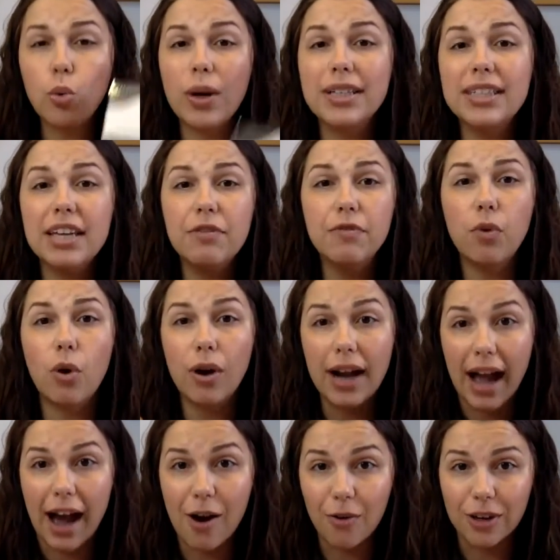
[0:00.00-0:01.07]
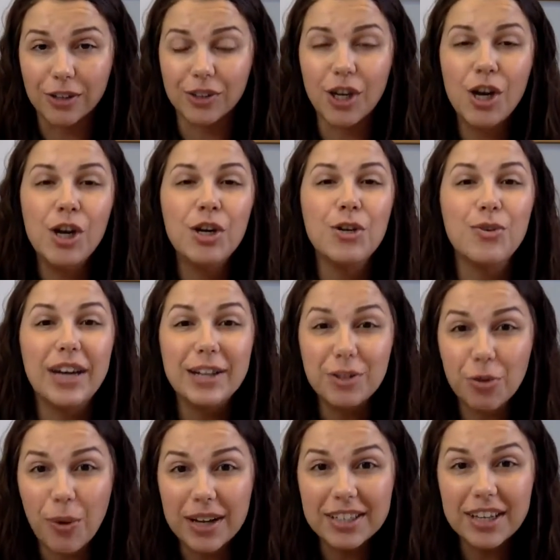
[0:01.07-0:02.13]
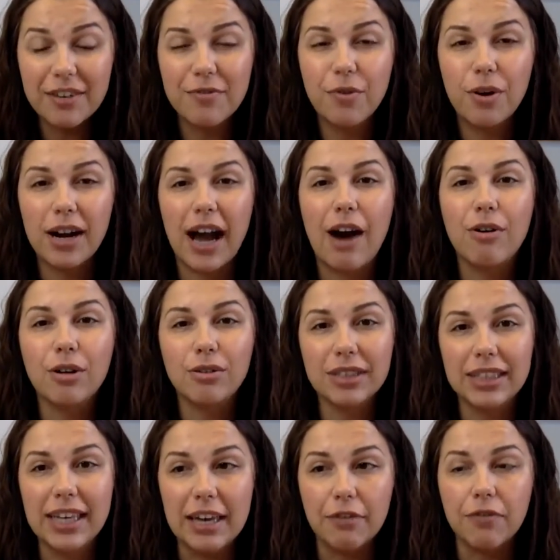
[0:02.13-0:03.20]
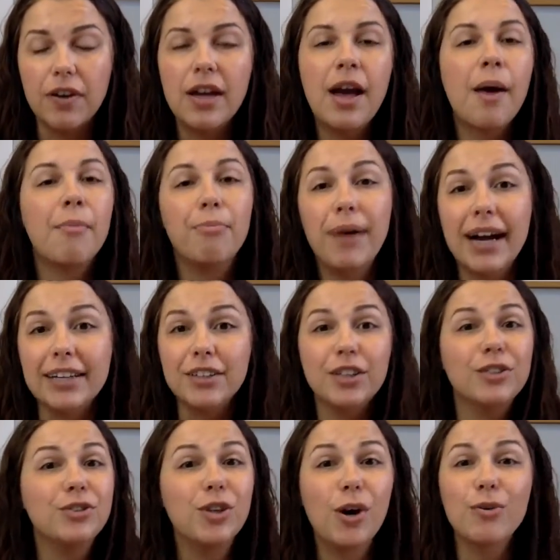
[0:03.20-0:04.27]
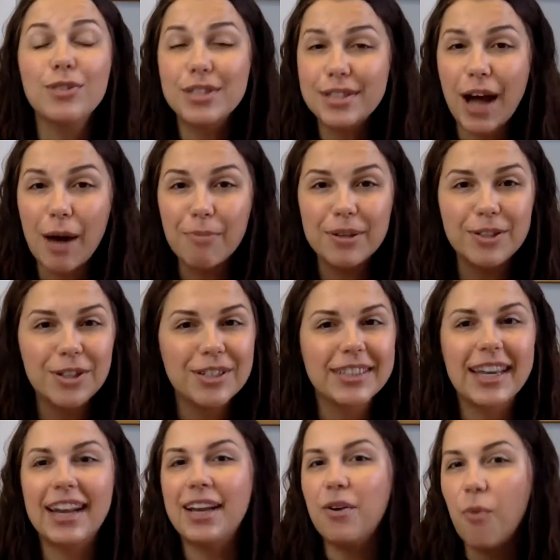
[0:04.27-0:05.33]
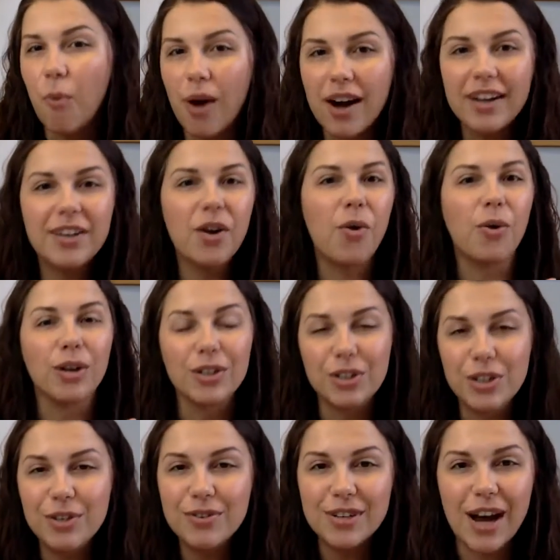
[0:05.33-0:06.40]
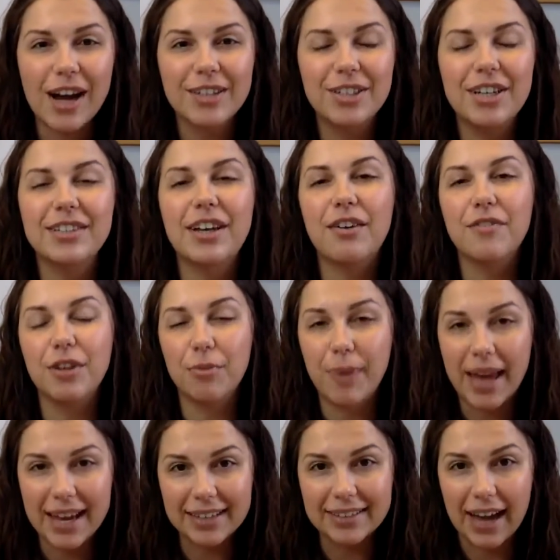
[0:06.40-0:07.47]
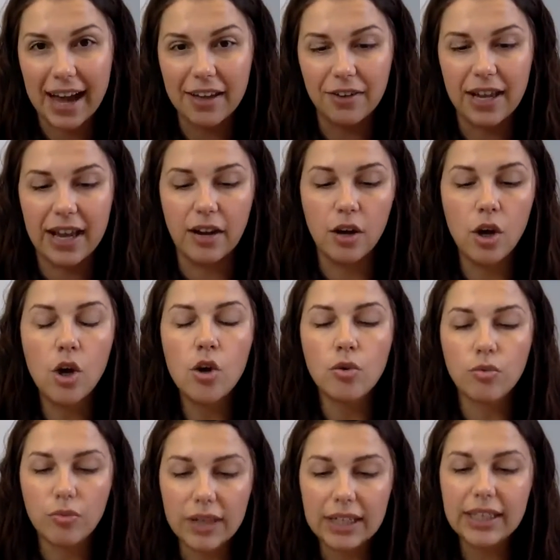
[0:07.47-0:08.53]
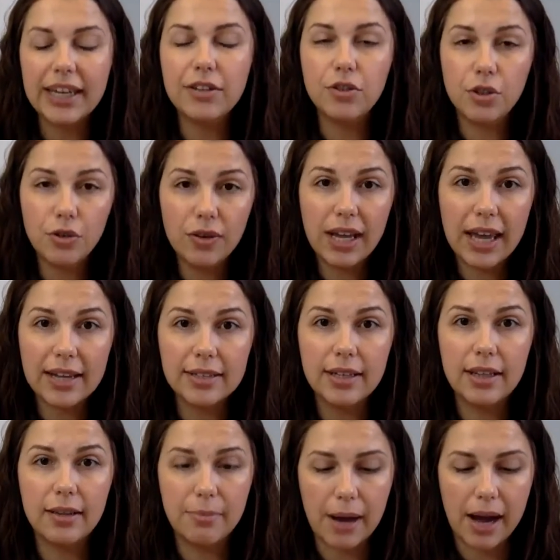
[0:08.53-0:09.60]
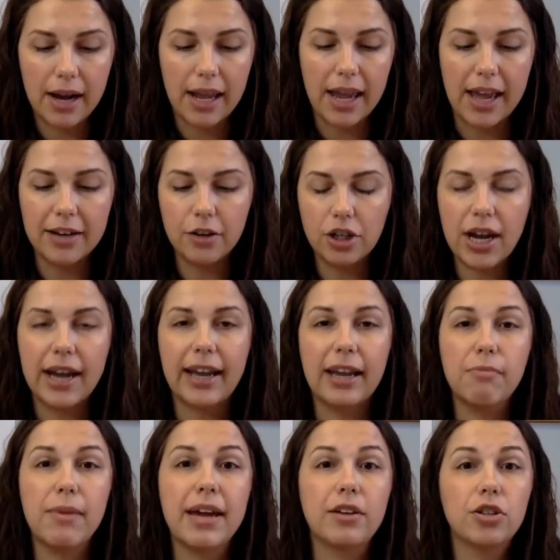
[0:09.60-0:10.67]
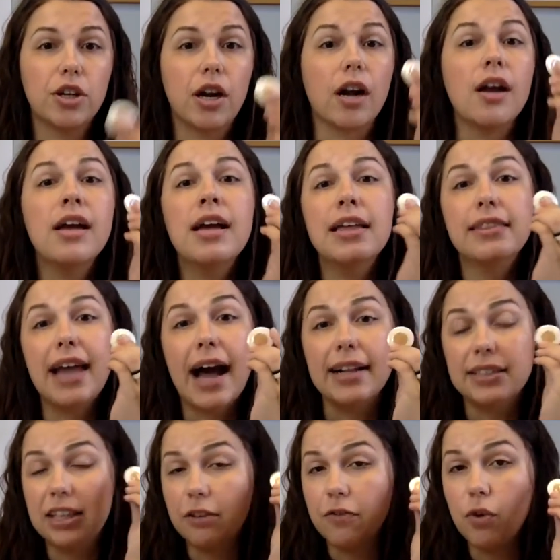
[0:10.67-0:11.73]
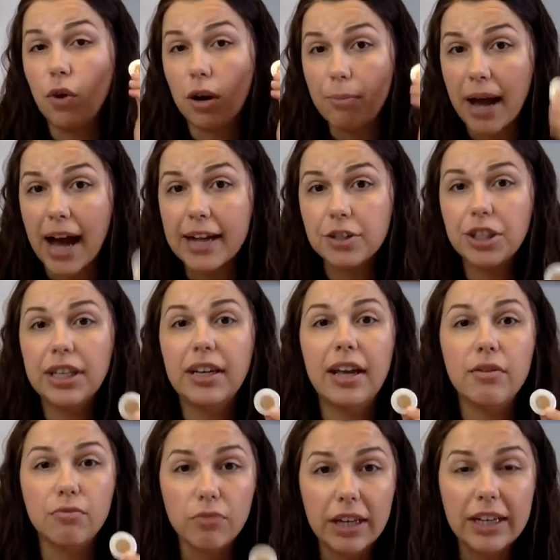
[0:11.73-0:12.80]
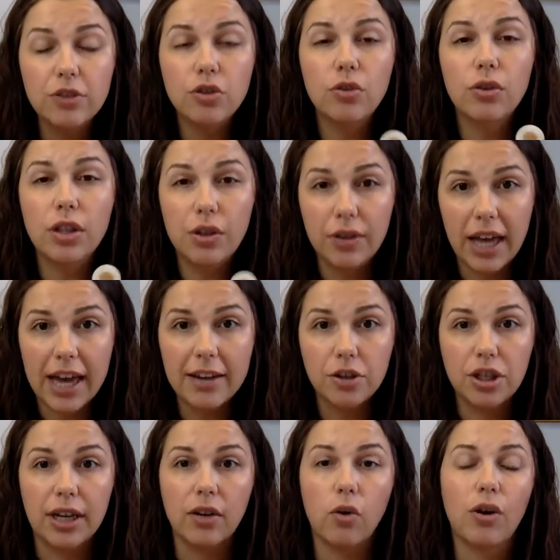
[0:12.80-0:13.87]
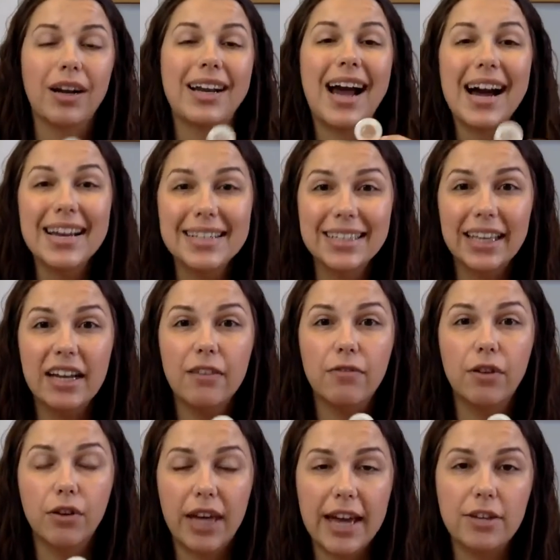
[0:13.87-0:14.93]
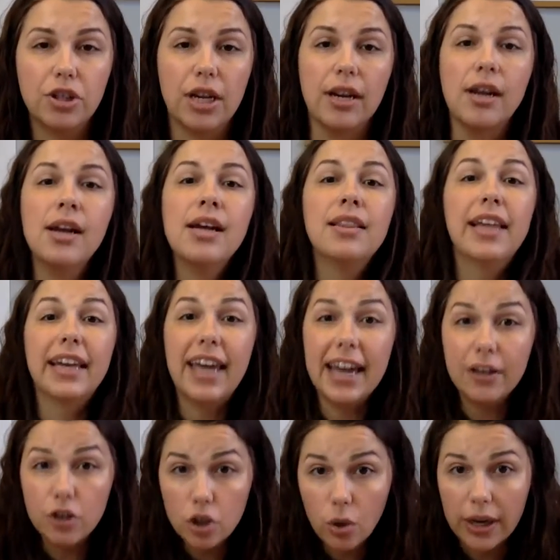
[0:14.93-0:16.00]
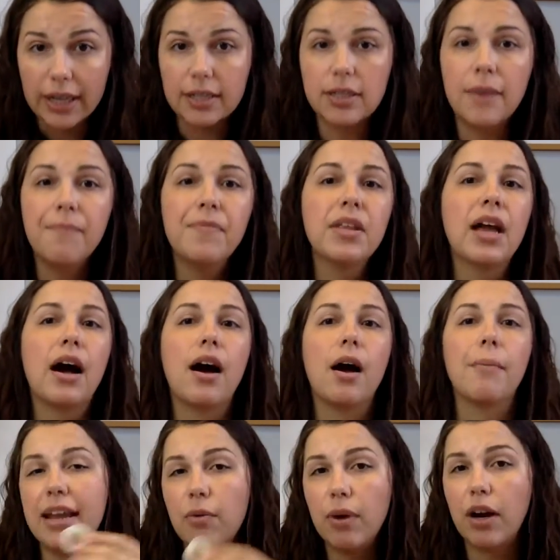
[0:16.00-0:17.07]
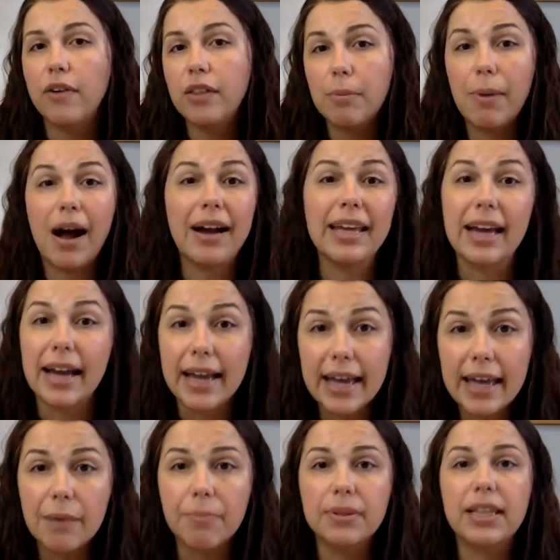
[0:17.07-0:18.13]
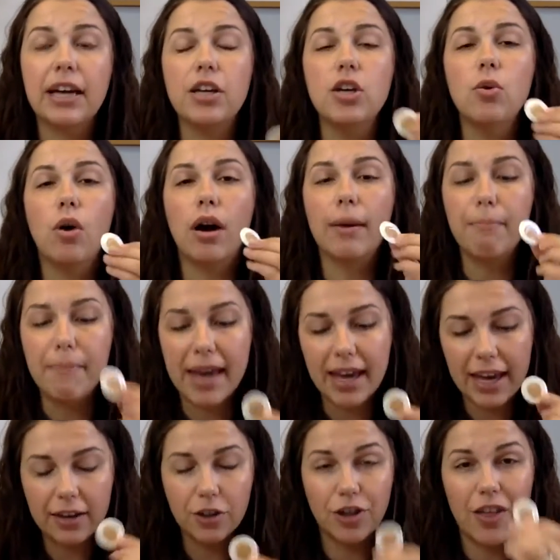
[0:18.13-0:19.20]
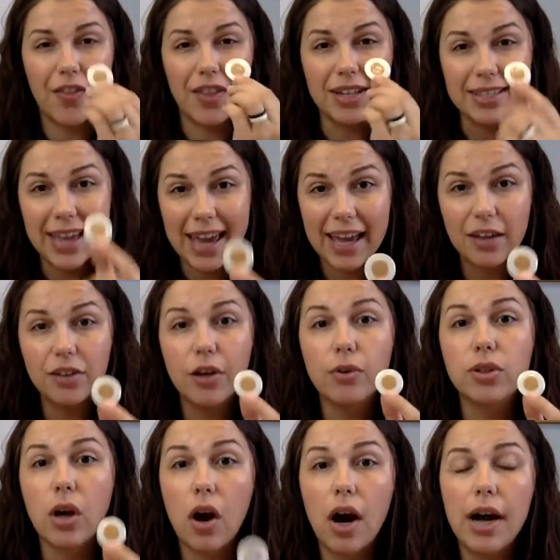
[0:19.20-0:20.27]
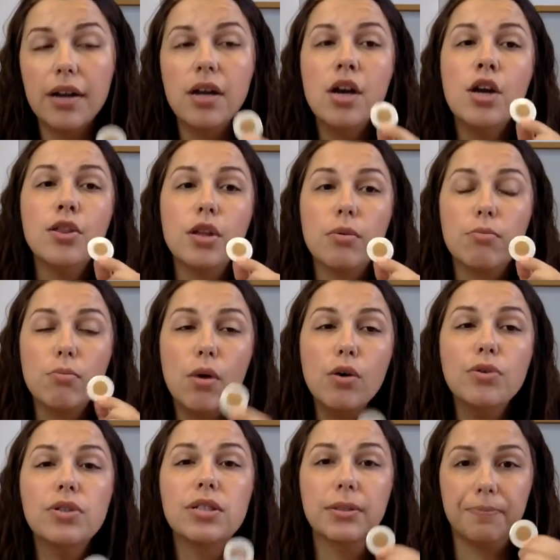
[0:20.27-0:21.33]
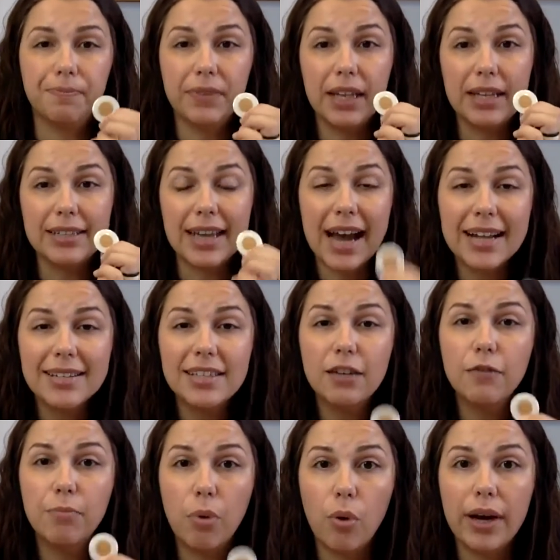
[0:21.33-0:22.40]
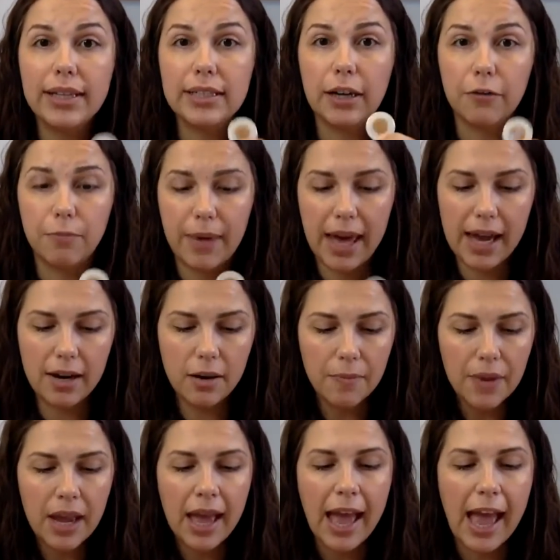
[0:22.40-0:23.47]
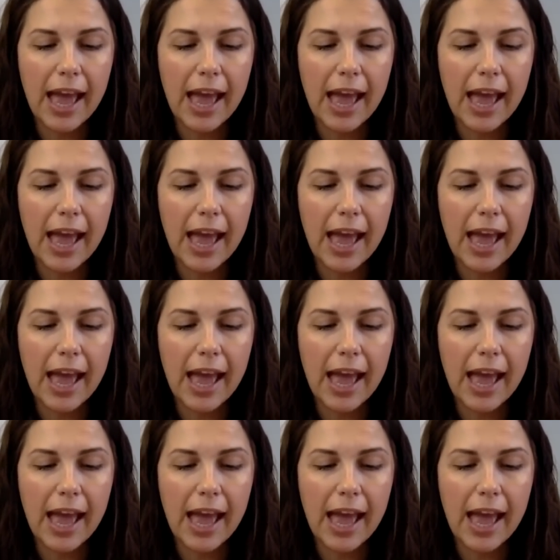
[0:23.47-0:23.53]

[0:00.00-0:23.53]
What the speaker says: 24 hours. You get 24-hour relief. But don't stop at just getting 1 or 2 notches of your pain dialed in. Really tune into the body and check and make sure that if you are patching in a regional location or in an isolative location, like a joint, and anywhere on the body, a hip, that you are making sure that the tan goes on the most intensive point of pain.